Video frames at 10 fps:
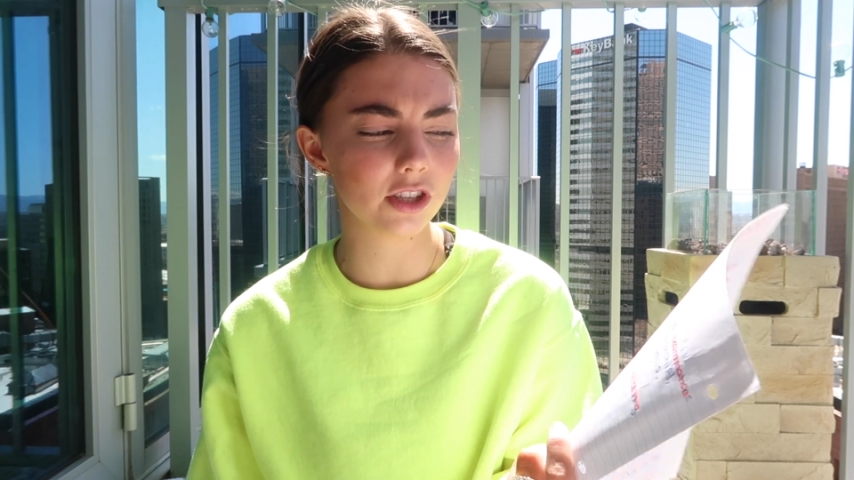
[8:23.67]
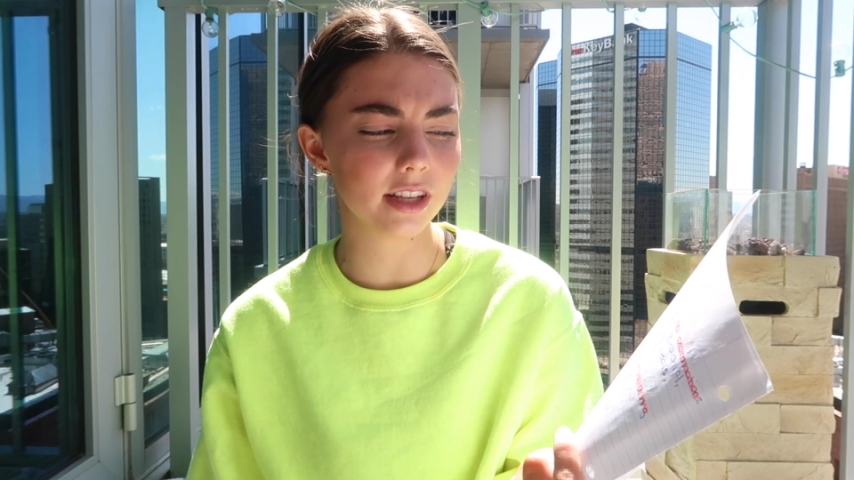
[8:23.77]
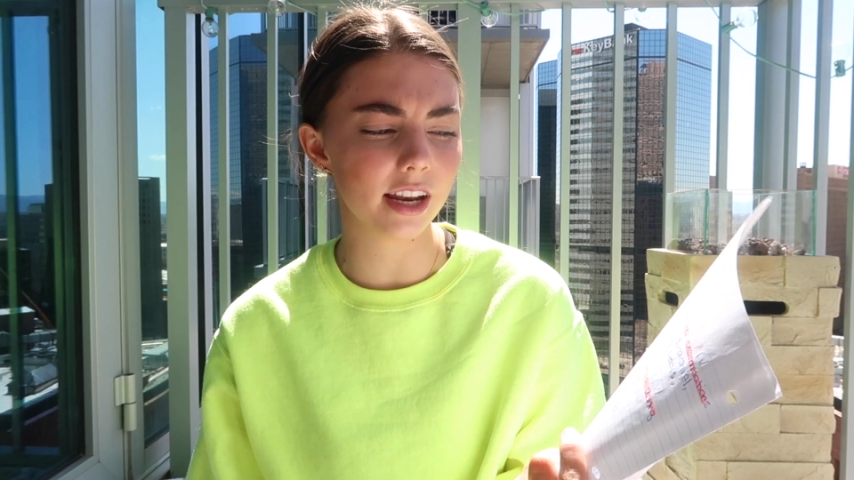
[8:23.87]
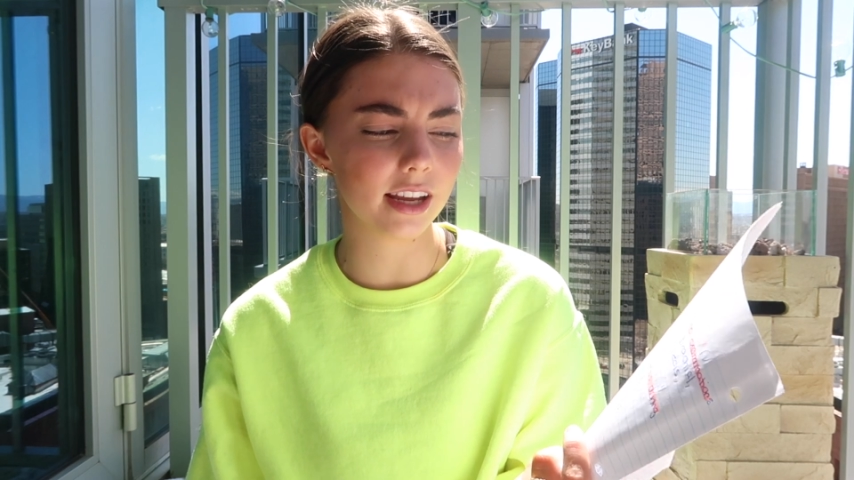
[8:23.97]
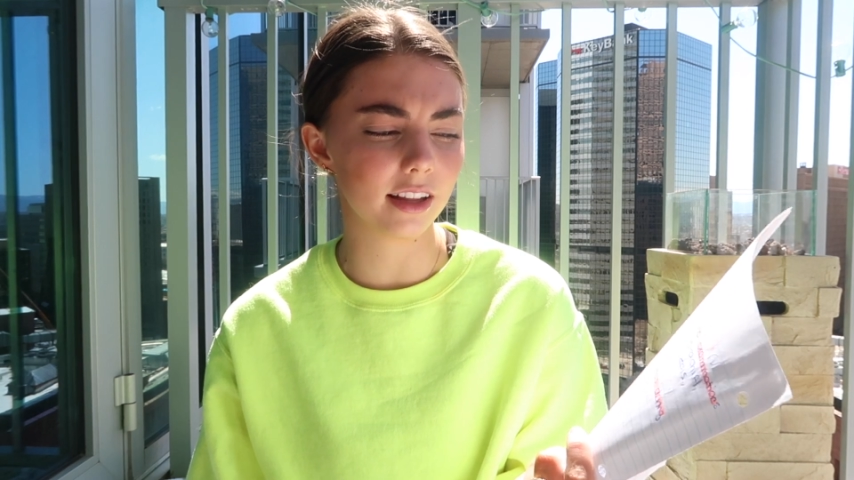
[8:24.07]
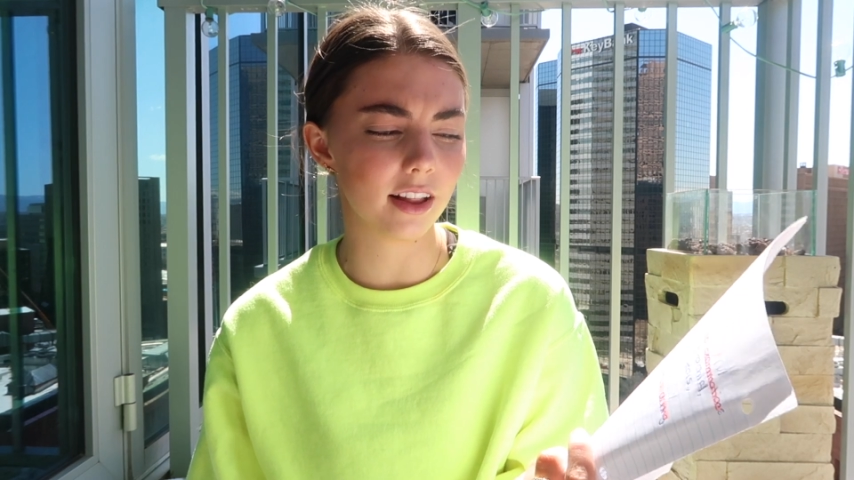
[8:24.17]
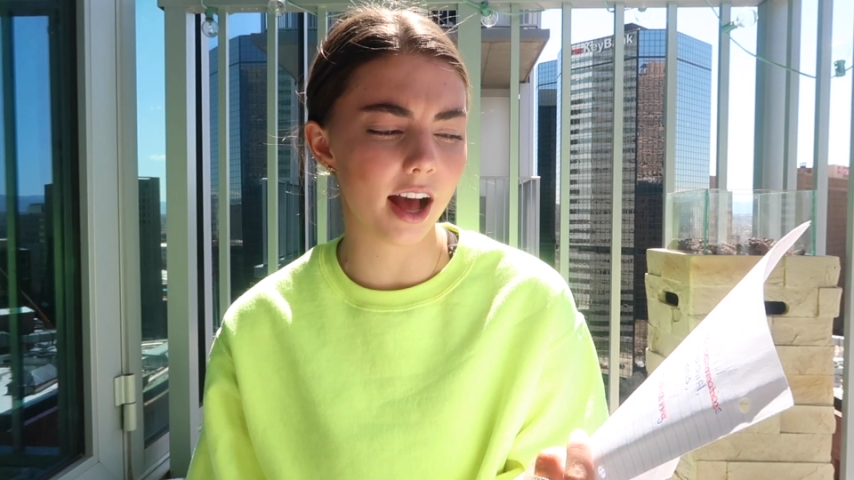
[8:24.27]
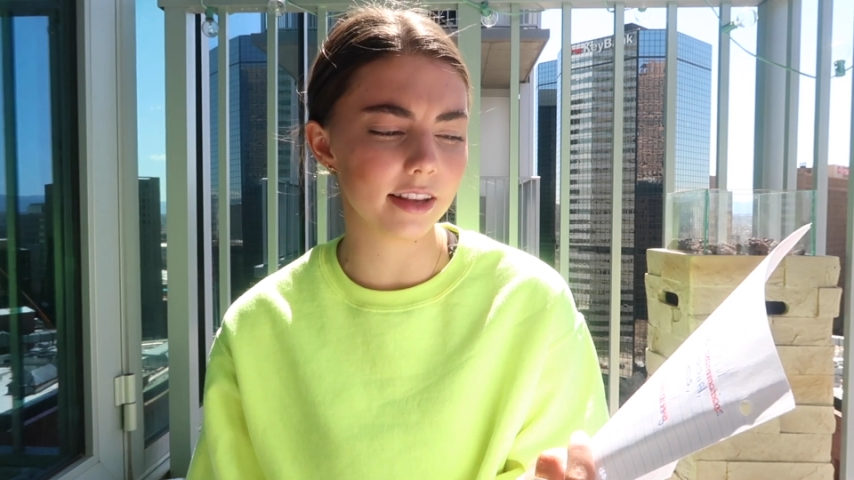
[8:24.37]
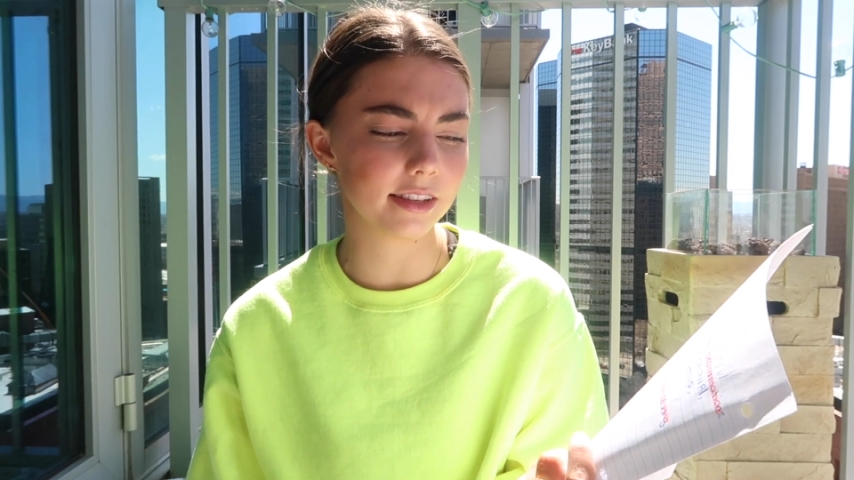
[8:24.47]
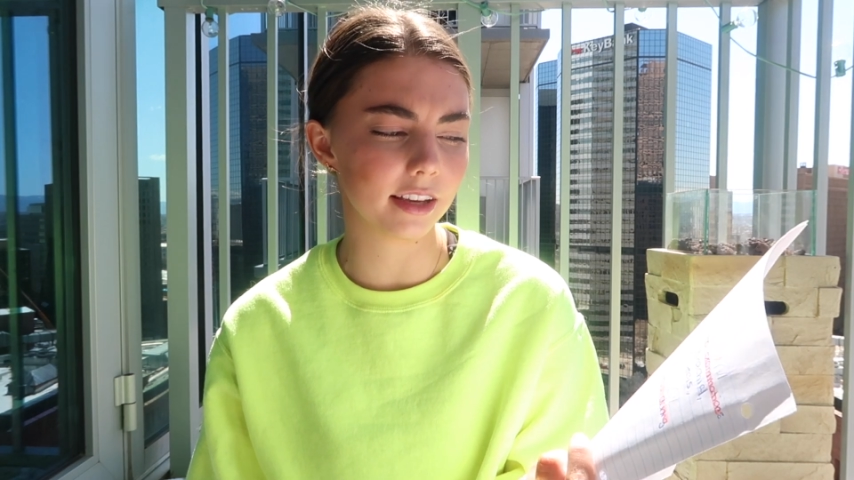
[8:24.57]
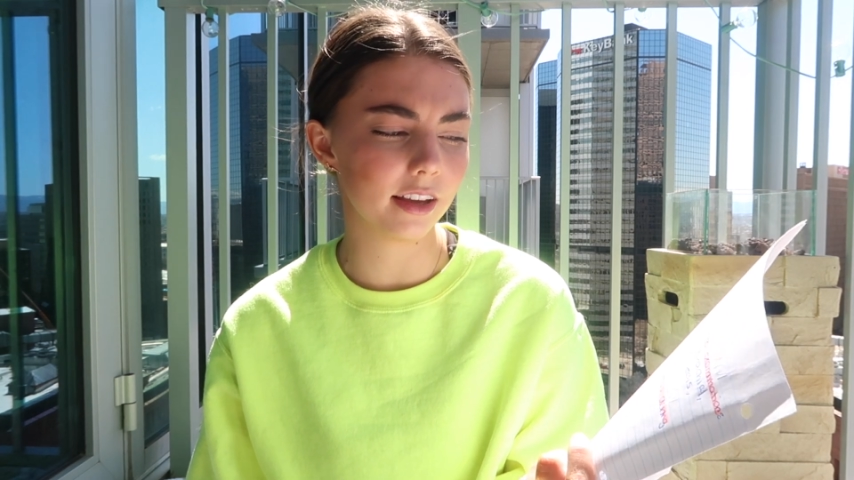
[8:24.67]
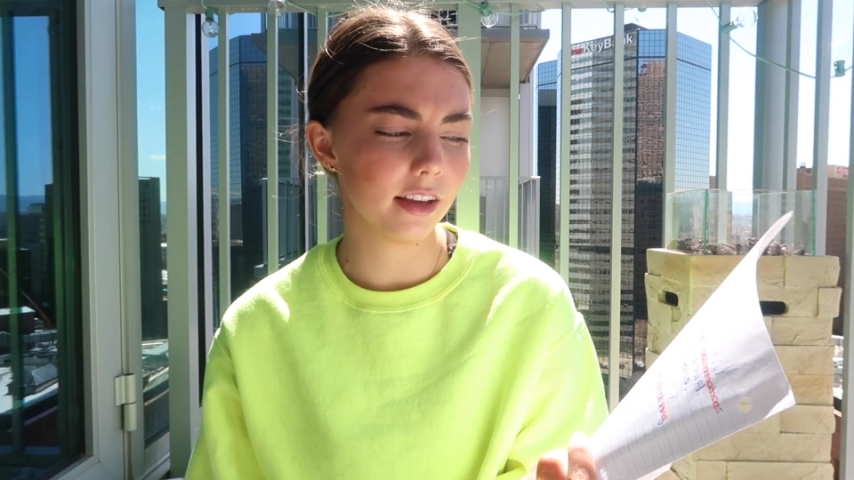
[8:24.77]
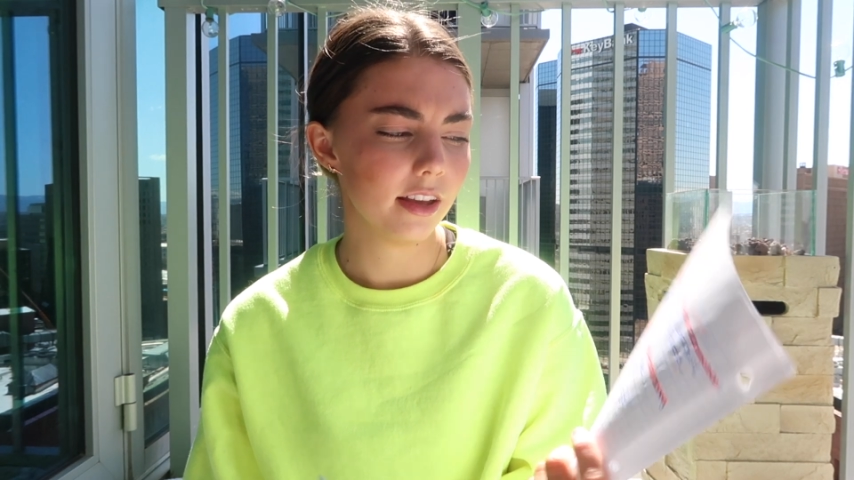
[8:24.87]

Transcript: she said it in class, like